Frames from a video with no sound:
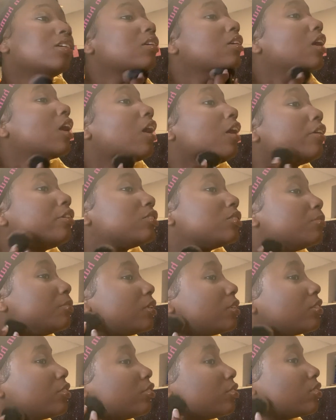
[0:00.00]
I used to be
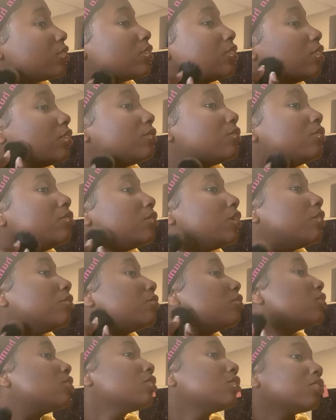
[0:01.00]
allergic to seafood when I
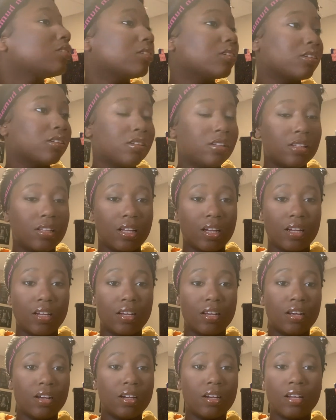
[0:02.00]
was younger, like,
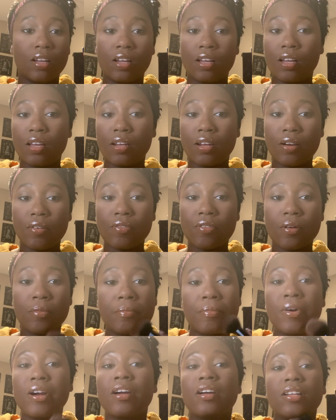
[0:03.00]
and I'm from
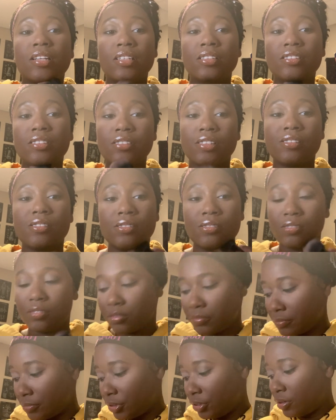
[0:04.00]
Maryland, so,
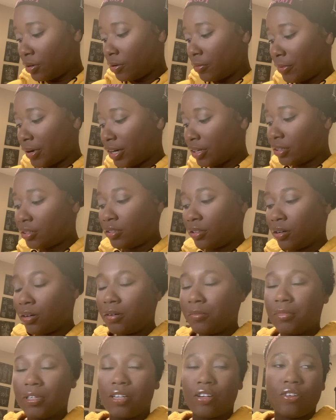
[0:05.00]
you know, Maryland,
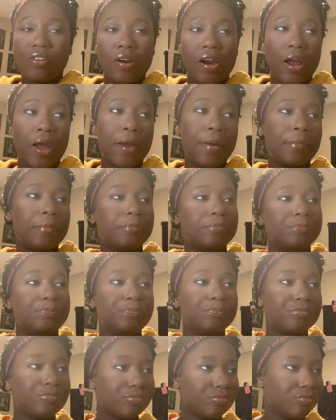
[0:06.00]
home of the crab,
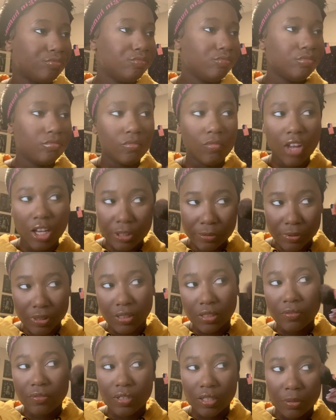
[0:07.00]

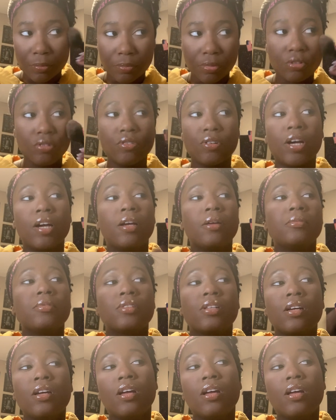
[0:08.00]
specifically blue crabs.